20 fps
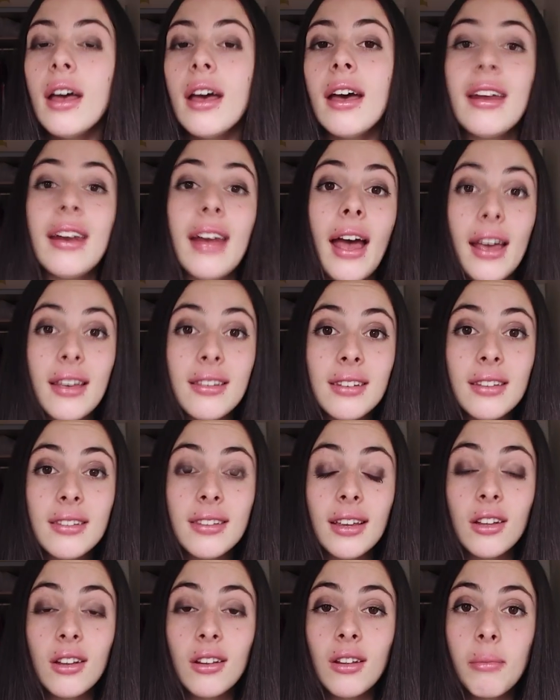And as I
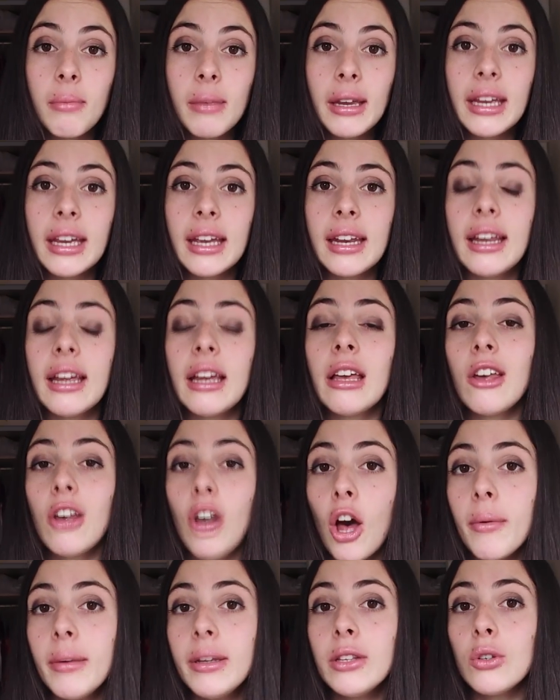said at the beginning,
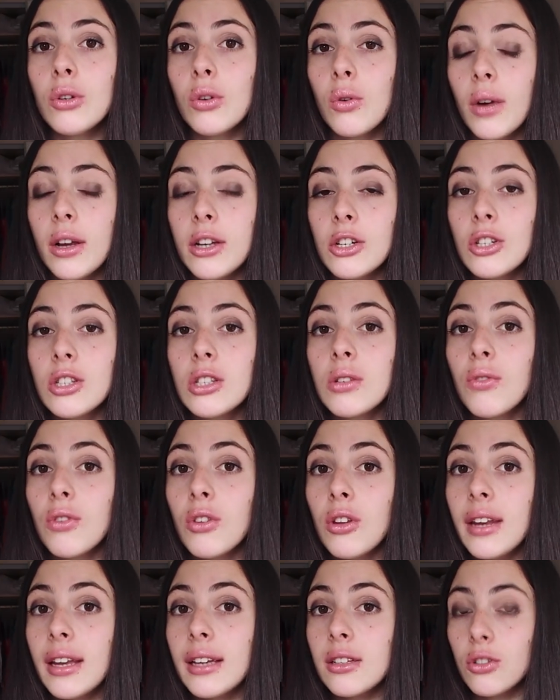comment your questions for
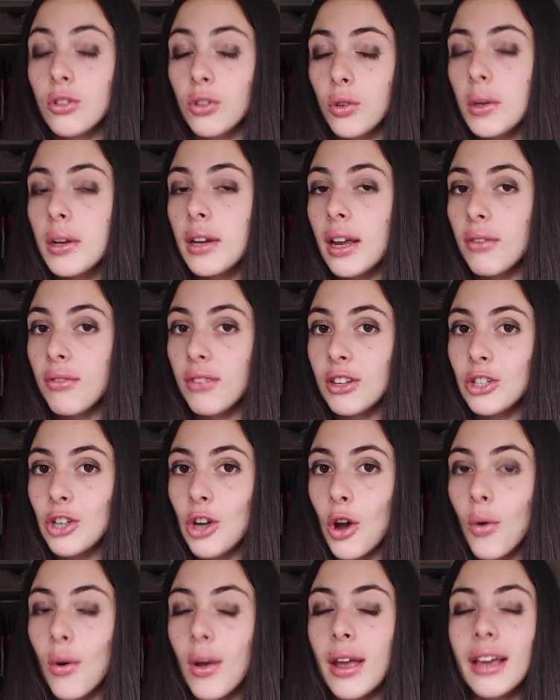the next Q&A
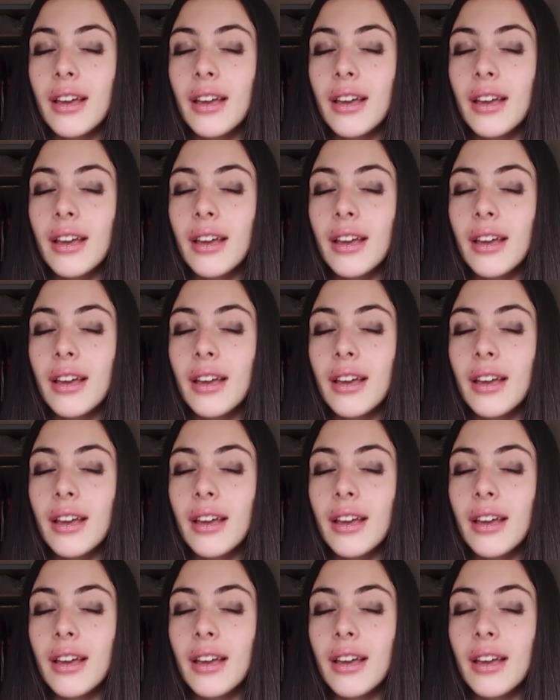video.